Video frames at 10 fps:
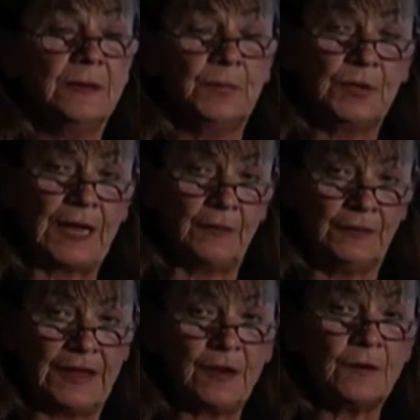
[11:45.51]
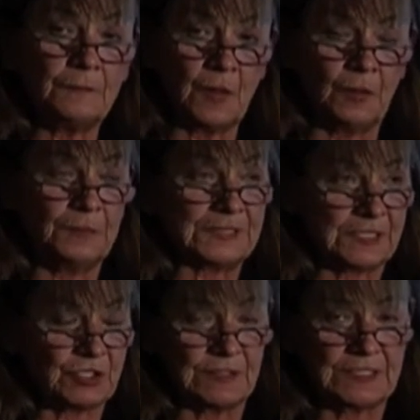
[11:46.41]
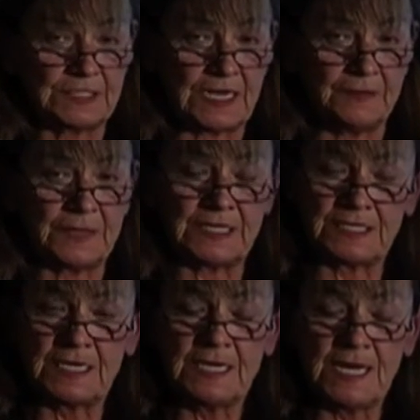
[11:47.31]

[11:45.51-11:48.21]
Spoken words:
put out their mold position statement,